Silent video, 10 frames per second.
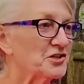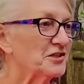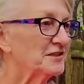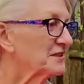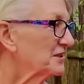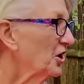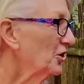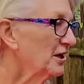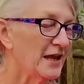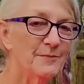this car
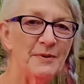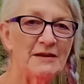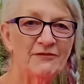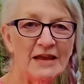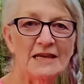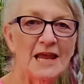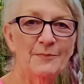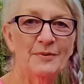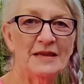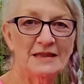camping, van
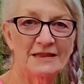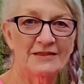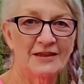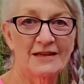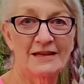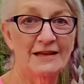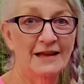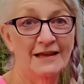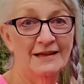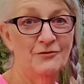camping thing
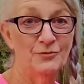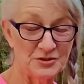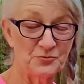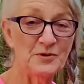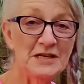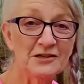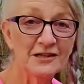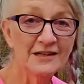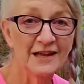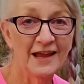was real,